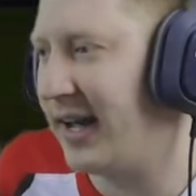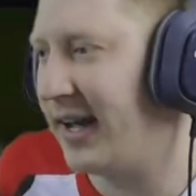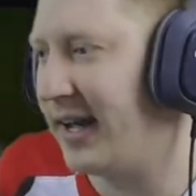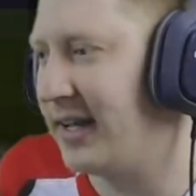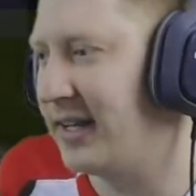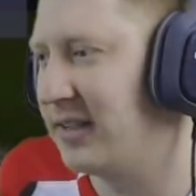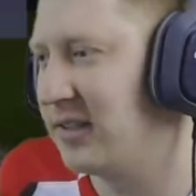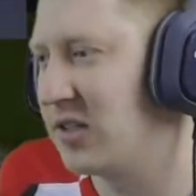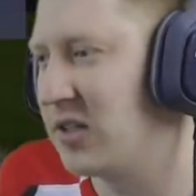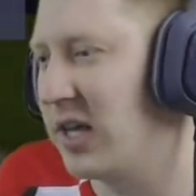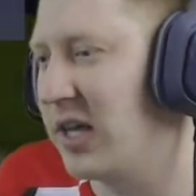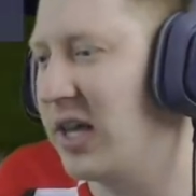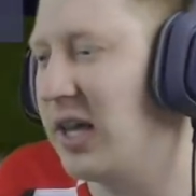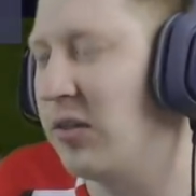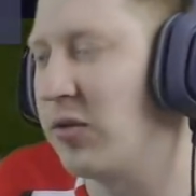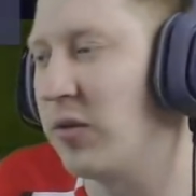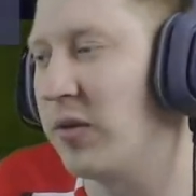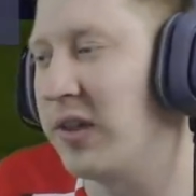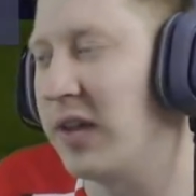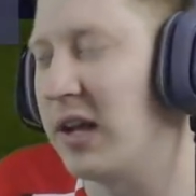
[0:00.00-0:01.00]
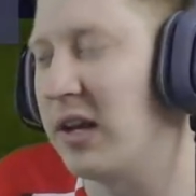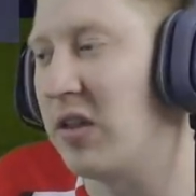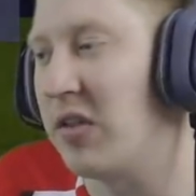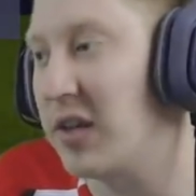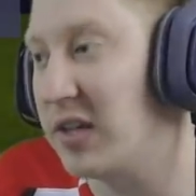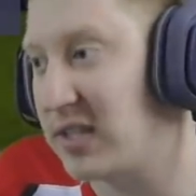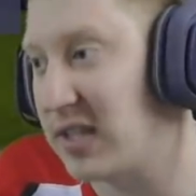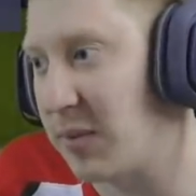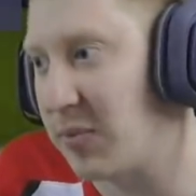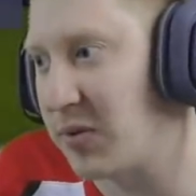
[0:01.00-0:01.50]
And either at the
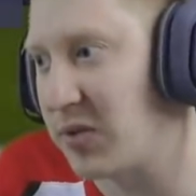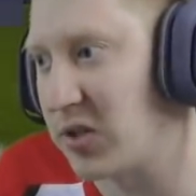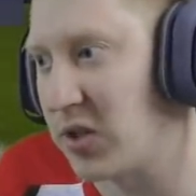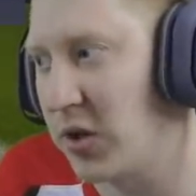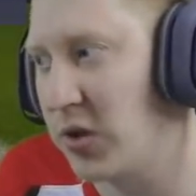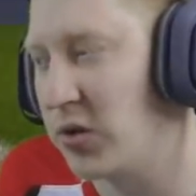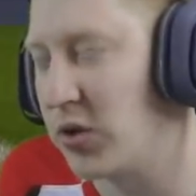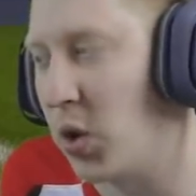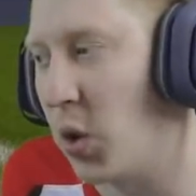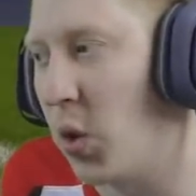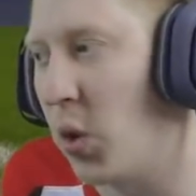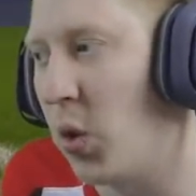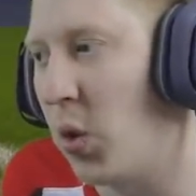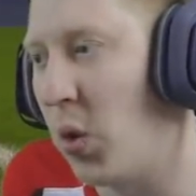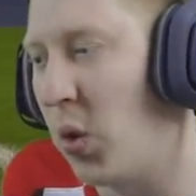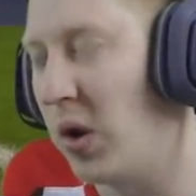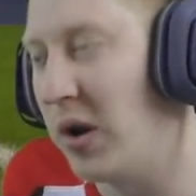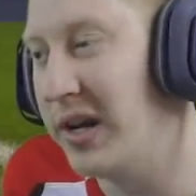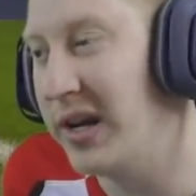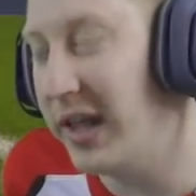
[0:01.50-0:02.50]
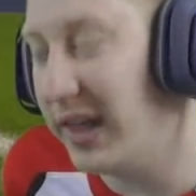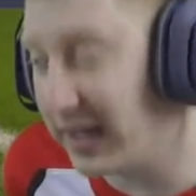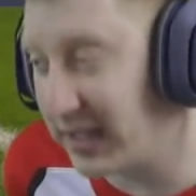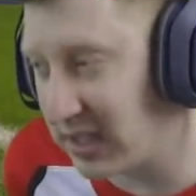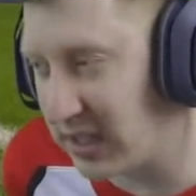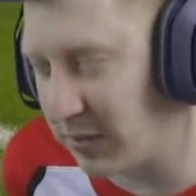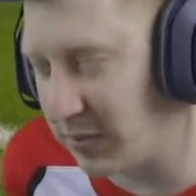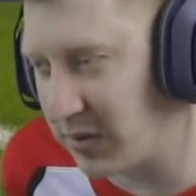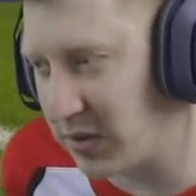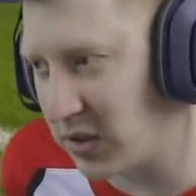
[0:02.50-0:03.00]
end of this episode or
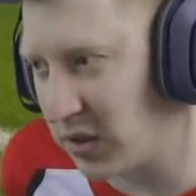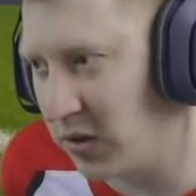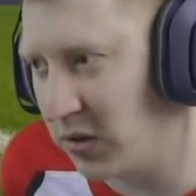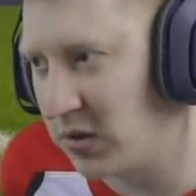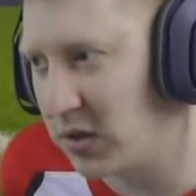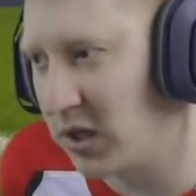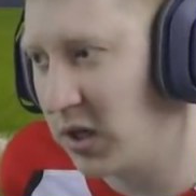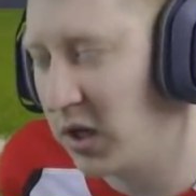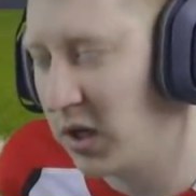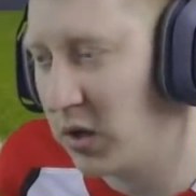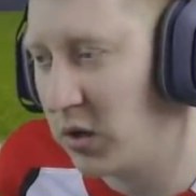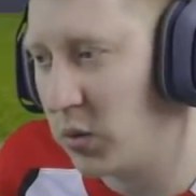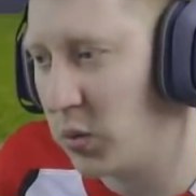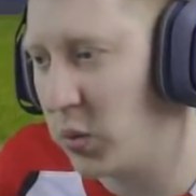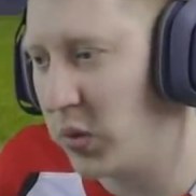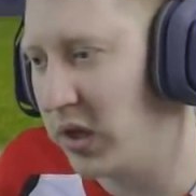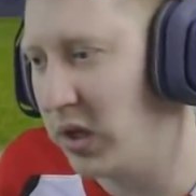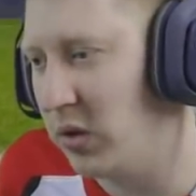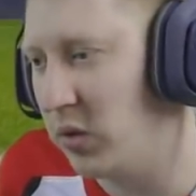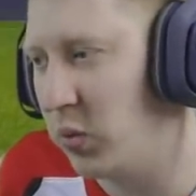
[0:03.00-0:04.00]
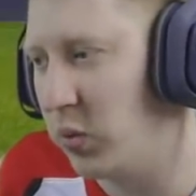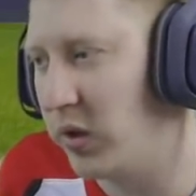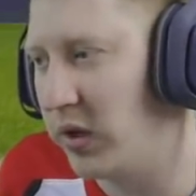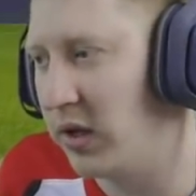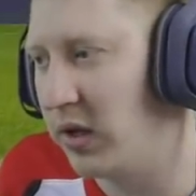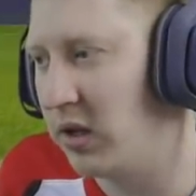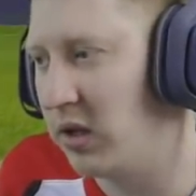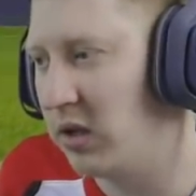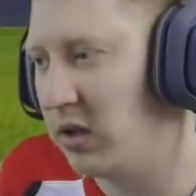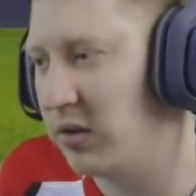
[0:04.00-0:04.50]
next episode, we
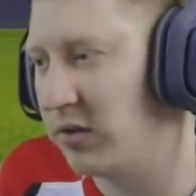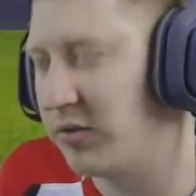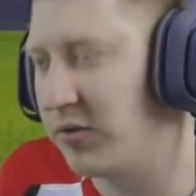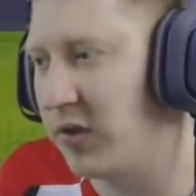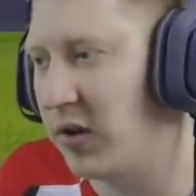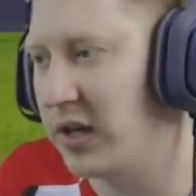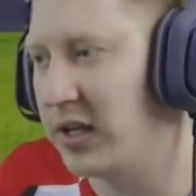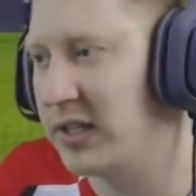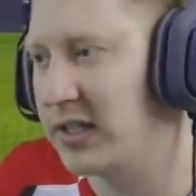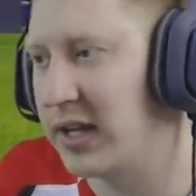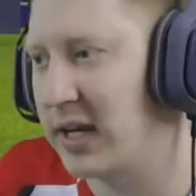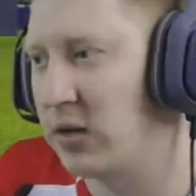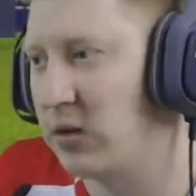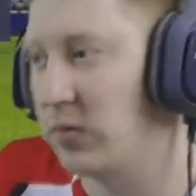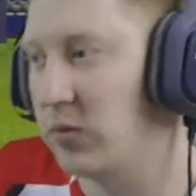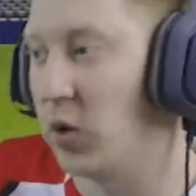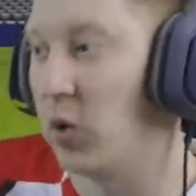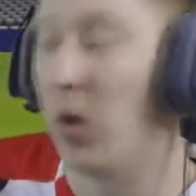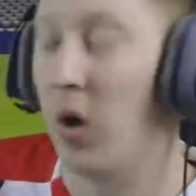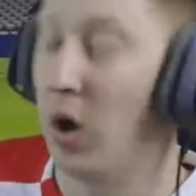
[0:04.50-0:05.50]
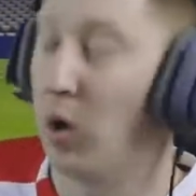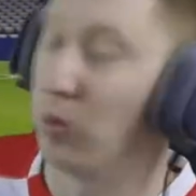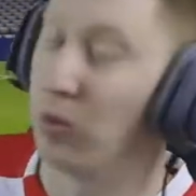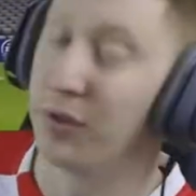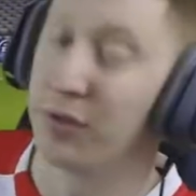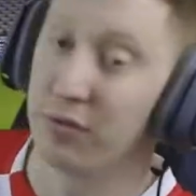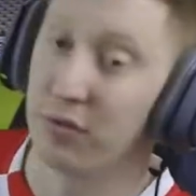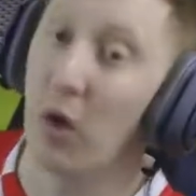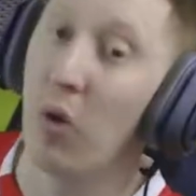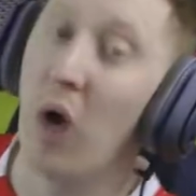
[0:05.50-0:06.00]
will find out, or I
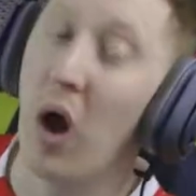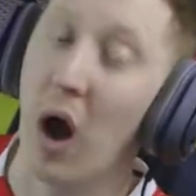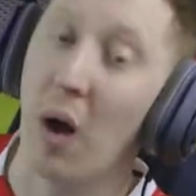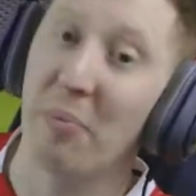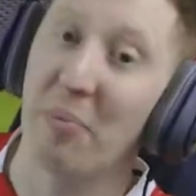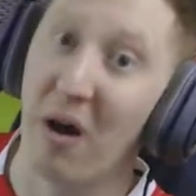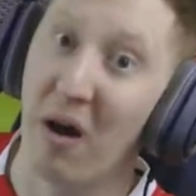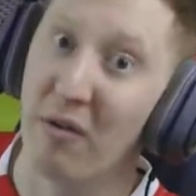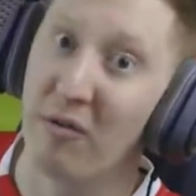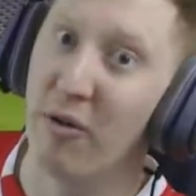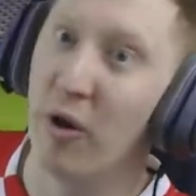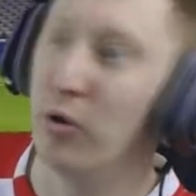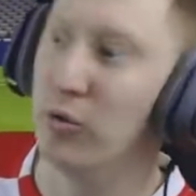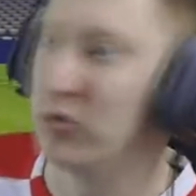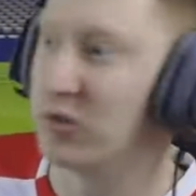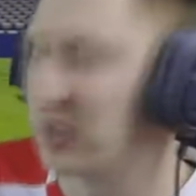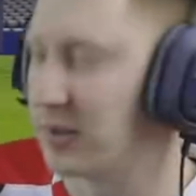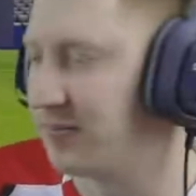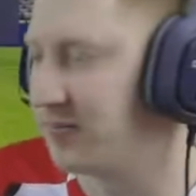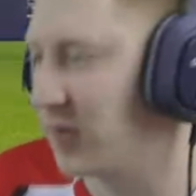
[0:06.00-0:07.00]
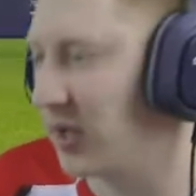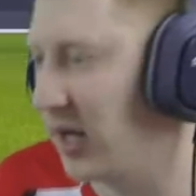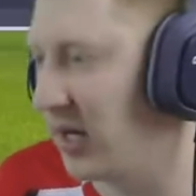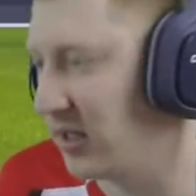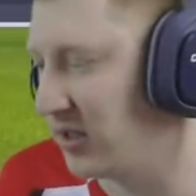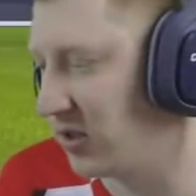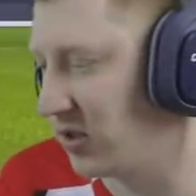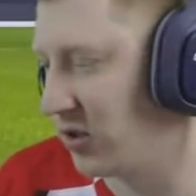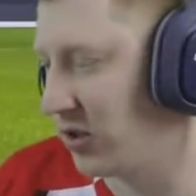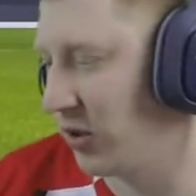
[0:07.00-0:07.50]
will throw up a vote
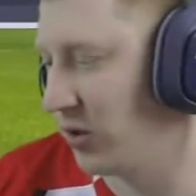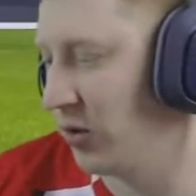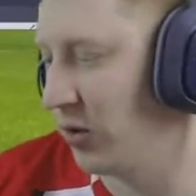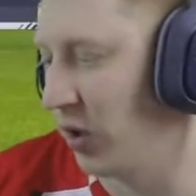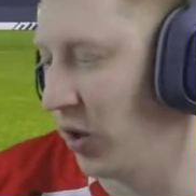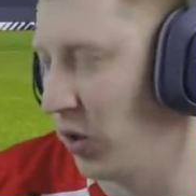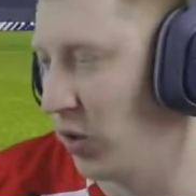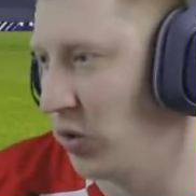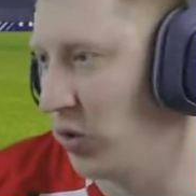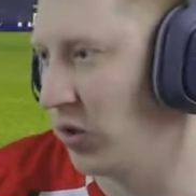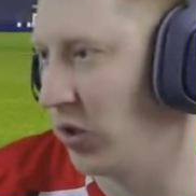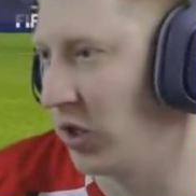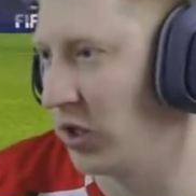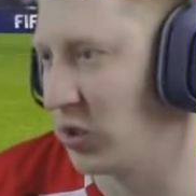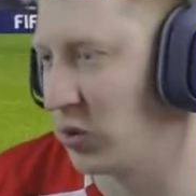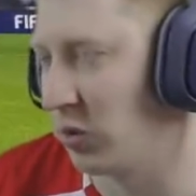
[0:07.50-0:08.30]
as to who you